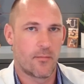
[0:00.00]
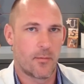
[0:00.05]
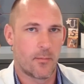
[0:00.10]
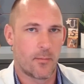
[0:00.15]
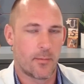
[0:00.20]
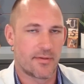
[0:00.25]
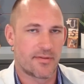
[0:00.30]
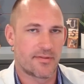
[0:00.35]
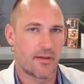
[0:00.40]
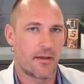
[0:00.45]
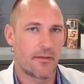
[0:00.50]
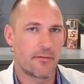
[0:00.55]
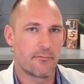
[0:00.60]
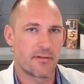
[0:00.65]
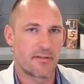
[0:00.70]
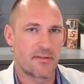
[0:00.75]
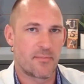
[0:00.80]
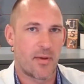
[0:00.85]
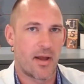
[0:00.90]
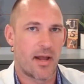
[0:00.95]
when we saw the
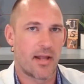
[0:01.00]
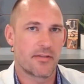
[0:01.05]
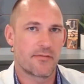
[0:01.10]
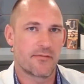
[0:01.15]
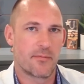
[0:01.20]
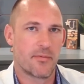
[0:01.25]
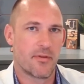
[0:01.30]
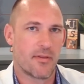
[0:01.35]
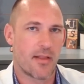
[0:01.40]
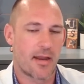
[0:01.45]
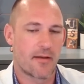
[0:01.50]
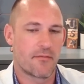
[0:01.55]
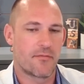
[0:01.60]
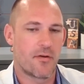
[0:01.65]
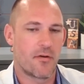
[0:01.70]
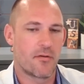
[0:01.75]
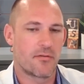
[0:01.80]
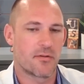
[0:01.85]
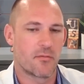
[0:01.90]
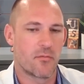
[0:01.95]
response from a lot of
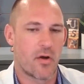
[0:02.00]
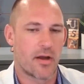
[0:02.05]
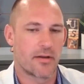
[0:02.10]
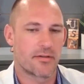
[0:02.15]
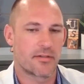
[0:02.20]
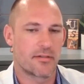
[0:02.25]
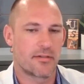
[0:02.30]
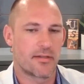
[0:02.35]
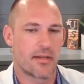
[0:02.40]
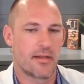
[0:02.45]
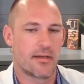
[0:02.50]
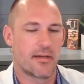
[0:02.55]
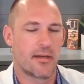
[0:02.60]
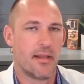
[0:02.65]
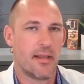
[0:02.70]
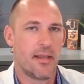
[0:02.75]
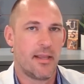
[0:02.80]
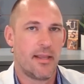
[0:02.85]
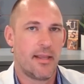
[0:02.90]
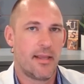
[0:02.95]
folks in Washington,
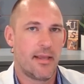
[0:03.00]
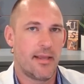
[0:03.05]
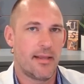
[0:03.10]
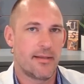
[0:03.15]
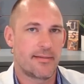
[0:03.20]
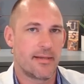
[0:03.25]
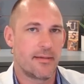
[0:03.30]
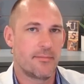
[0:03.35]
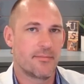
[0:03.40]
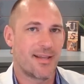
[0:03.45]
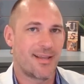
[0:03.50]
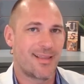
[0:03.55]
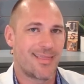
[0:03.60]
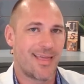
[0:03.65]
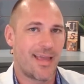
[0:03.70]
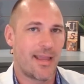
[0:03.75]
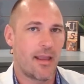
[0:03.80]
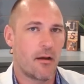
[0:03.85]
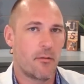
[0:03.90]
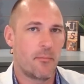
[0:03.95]
it seems like
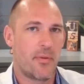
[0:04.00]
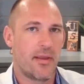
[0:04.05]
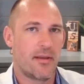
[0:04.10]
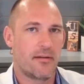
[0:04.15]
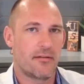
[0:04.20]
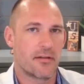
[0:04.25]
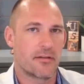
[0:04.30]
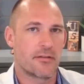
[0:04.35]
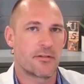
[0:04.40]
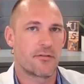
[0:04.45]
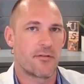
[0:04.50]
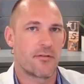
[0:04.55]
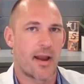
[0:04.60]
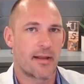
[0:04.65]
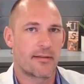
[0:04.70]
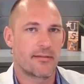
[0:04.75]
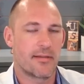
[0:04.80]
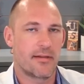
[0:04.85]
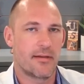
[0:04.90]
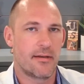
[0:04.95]
they are being
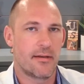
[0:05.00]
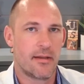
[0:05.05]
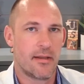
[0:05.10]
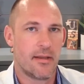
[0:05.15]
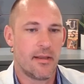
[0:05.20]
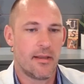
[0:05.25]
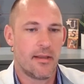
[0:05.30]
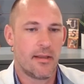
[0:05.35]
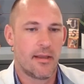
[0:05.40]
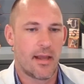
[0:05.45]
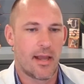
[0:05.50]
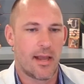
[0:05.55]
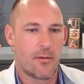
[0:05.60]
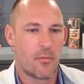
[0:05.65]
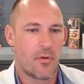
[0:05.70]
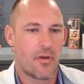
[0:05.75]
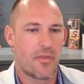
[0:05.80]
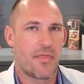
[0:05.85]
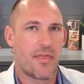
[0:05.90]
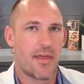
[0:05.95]
distracted
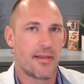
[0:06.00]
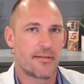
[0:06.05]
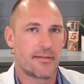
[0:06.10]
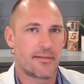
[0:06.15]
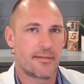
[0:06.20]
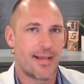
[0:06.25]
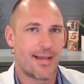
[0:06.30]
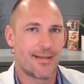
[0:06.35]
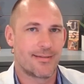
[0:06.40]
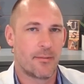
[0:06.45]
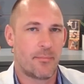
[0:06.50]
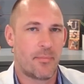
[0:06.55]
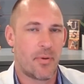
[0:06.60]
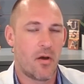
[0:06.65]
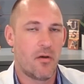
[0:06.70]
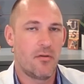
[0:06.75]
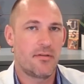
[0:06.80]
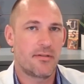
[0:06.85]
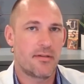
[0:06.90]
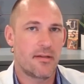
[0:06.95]
with this as
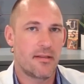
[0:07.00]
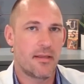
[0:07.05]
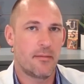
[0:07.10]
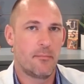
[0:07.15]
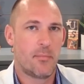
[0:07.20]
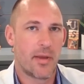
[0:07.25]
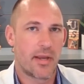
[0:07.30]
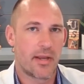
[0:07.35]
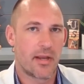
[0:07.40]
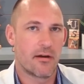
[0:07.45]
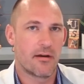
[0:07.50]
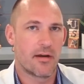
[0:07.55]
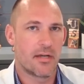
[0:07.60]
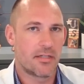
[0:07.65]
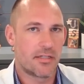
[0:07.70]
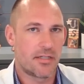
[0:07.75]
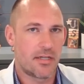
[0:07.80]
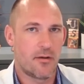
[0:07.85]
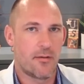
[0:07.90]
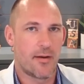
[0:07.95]
opposed to the bigger
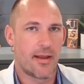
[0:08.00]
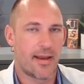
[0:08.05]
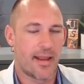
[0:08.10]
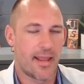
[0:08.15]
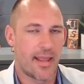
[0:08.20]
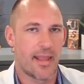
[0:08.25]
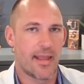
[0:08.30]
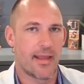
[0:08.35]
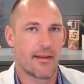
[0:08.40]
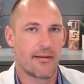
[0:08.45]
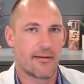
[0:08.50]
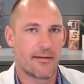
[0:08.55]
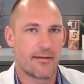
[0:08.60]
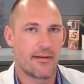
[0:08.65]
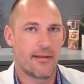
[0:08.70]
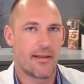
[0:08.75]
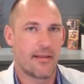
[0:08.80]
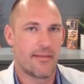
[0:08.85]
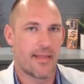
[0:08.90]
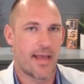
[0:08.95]
issue at hand,
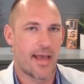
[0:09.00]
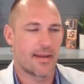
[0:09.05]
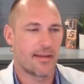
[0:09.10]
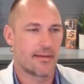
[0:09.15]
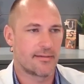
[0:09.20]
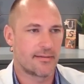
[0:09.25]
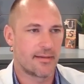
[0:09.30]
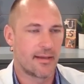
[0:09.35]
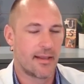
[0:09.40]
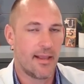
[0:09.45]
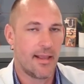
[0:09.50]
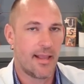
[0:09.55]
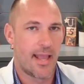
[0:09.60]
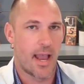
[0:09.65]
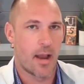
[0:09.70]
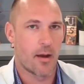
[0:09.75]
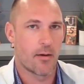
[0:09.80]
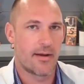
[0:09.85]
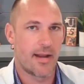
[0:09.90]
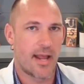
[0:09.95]
and that is
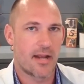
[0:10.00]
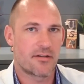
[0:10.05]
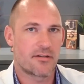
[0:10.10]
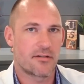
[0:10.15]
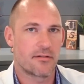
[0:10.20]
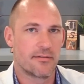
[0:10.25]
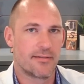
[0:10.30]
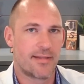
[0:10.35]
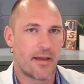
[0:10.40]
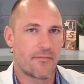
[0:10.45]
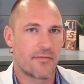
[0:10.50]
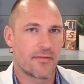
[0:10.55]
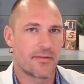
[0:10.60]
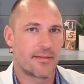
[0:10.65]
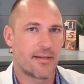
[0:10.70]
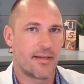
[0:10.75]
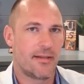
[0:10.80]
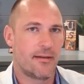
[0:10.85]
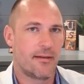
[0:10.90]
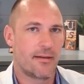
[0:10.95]
our national
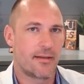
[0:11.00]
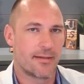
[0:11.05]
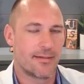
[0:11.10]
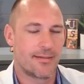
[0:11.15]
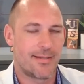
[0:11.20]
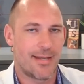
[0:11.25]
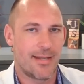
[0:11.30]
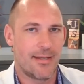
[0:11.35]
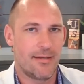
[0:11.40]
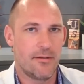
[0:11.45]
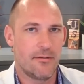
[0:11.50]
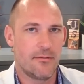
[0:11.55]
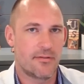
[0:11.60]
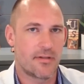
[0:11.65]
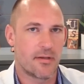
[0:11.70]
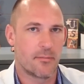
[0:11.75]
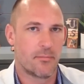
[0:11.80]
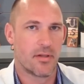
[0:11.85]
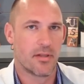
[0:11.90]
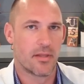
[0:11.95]
deficit continues
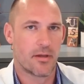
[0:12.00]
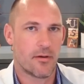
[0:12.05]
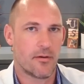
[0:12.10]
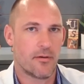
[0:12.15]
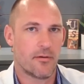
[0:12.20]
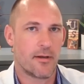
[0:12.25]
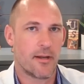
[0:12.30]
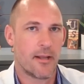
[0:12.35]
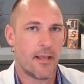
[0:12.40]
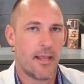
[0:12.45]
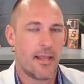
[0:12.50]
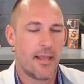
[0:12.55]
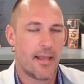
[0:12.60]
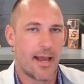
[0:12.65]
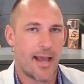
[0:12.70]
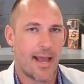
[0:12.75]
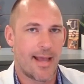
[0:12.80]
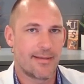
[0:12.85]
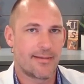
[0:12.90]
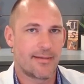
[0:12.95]
to balloon
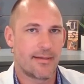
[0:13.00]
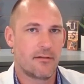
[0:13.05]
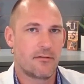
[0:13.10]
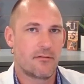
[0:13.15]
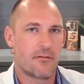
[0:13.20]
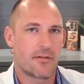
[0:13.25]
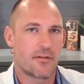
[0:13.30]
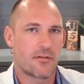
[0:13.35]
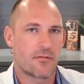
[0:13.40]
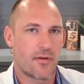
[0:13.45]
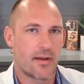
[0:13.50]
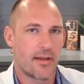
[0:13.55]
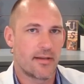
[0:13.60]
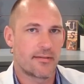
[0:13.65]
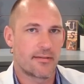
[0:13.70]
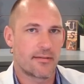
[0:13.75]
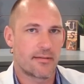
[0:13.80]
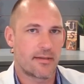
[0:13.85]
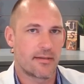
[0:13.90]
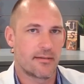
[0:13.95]
as interest
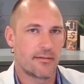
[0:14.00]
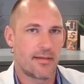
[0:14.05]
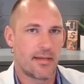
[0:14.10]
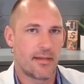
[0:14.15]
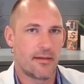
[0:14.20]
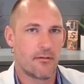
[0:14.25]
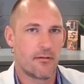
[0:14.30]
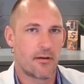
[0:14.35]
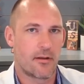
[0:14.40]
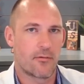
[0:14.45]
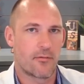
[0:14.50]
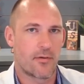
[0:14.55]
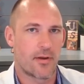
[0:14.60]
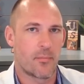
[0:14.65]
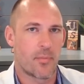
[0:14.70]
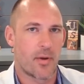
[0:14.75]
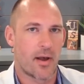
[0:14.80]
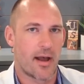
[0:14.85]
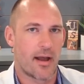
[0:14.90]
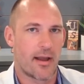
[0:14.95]
rates continue to
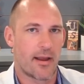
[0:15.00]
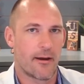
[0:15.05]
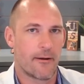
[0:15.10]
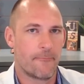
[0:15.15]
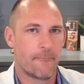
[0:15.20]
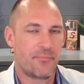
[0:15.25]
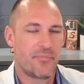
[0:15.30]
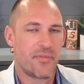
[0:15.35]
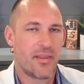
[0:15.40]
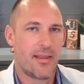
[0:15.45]
creep higher.